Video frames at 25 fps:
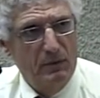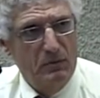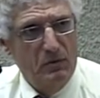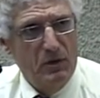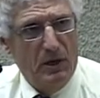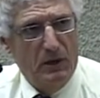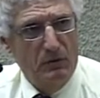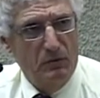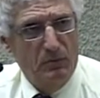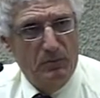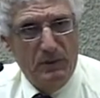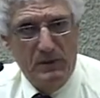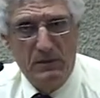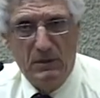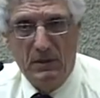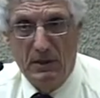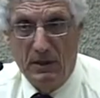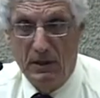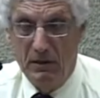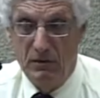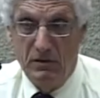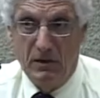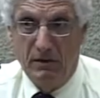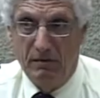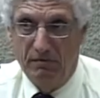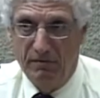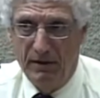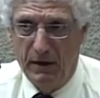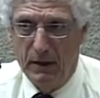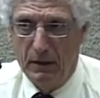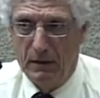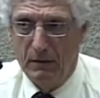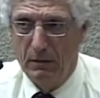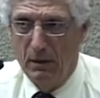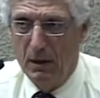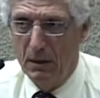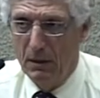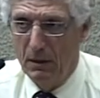Child obesity is an
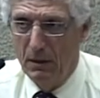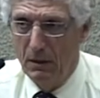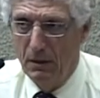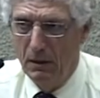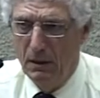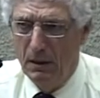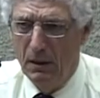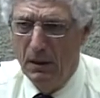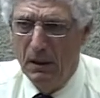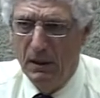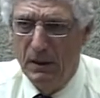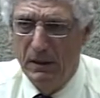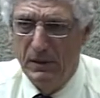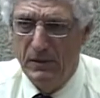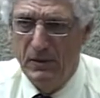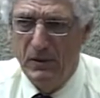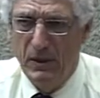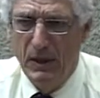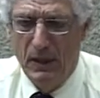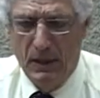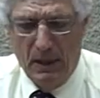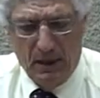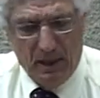effect, not a cause.